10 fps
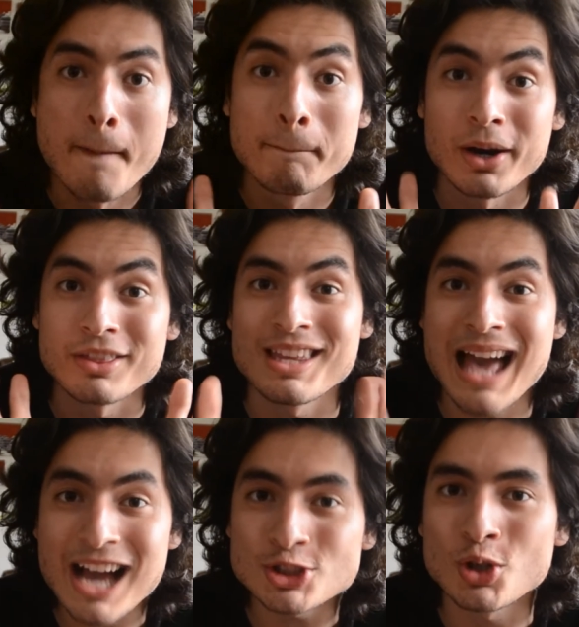but the
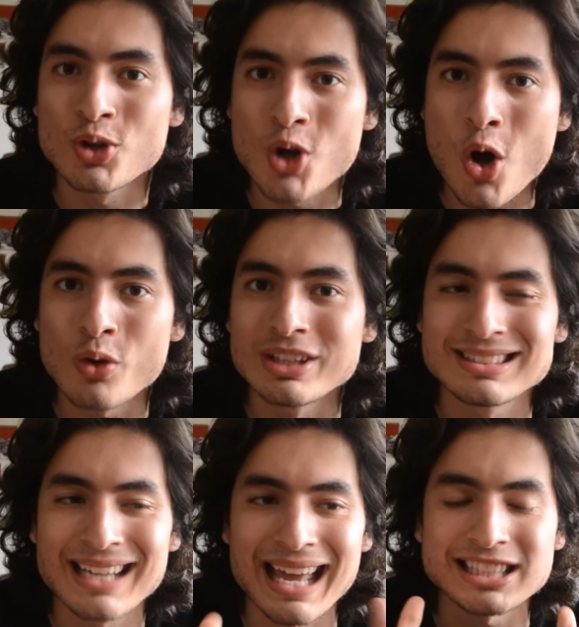actual goal is to
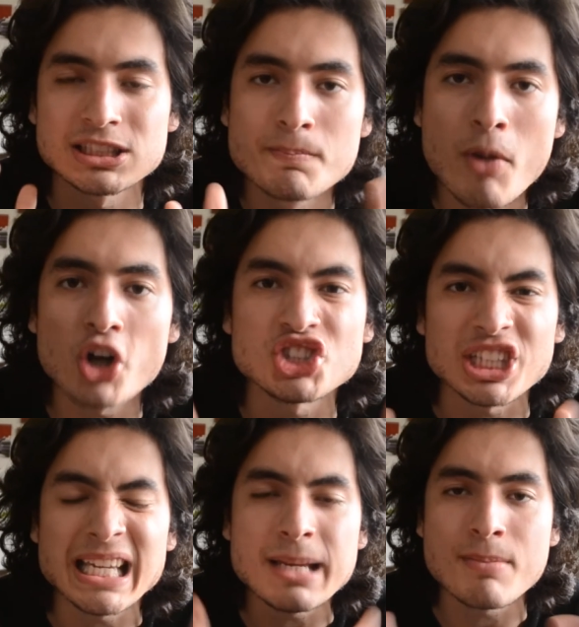get as much
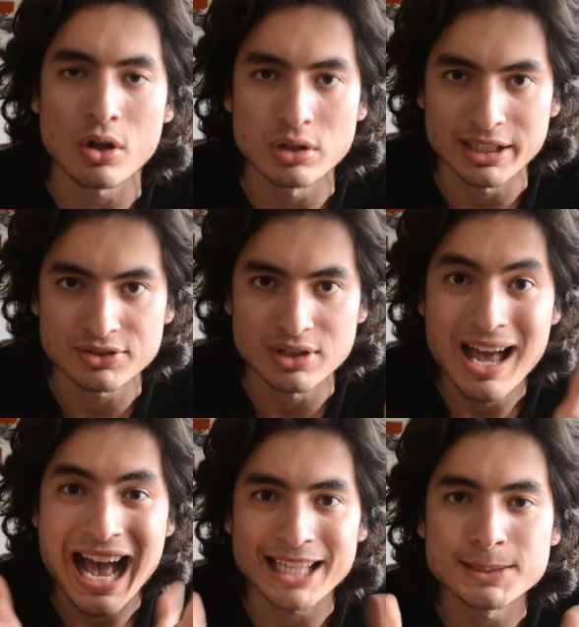email list
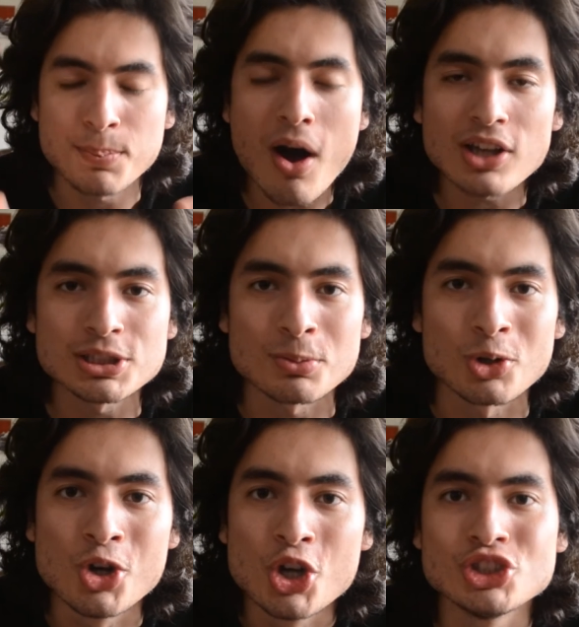as
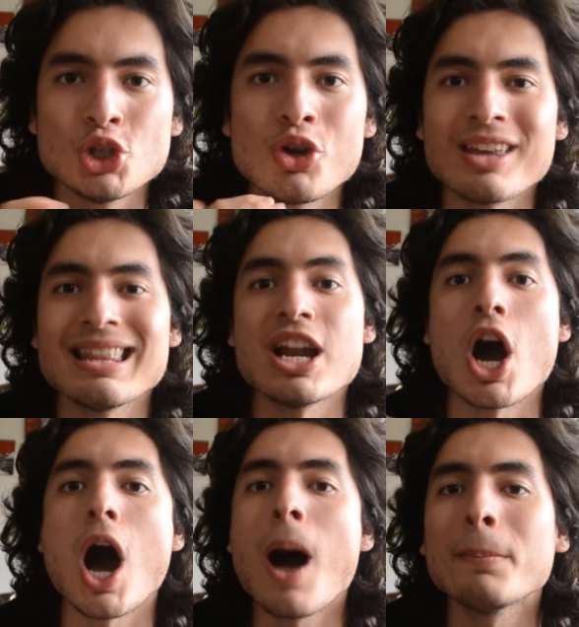possible so you can then
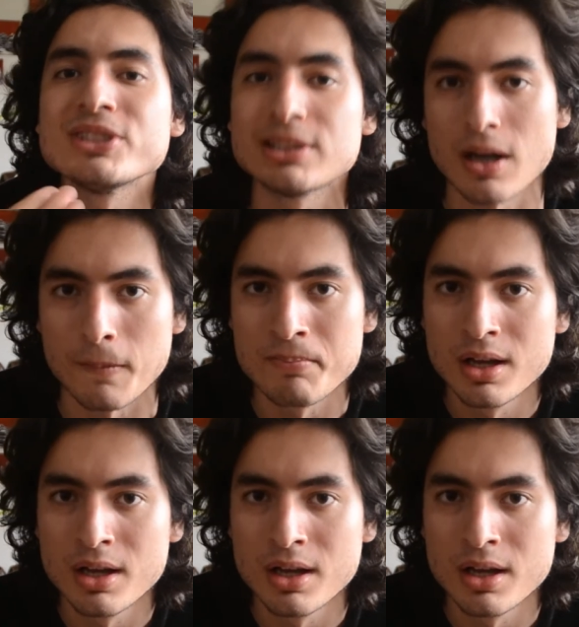upsell.